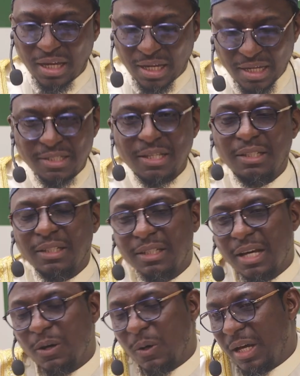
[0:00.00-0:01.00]
He
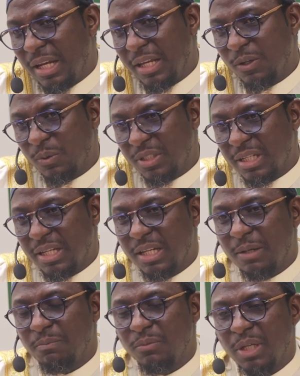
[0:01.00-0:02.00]
sallallahu alayhi wa
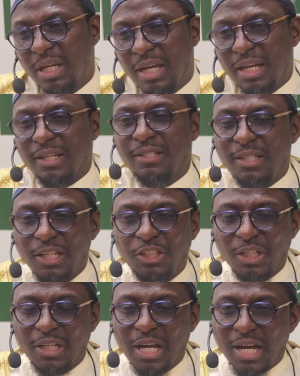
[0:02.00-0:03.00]
sallam is
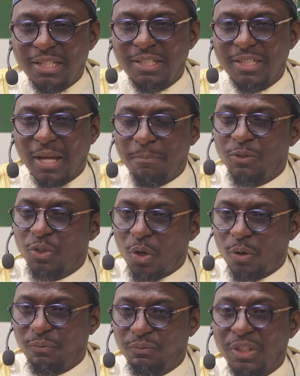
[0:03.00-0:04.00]
teaching us some
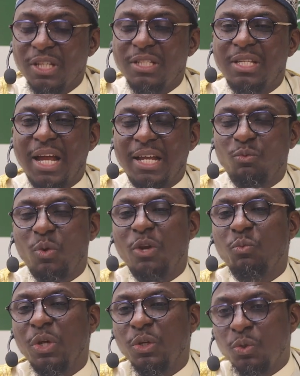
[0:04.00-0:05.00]
sort of things that
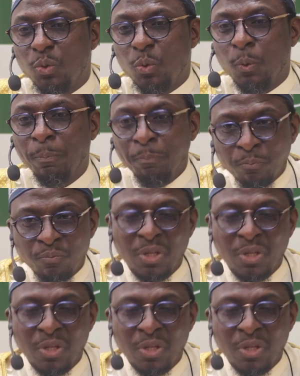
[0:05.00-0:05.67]
when we do,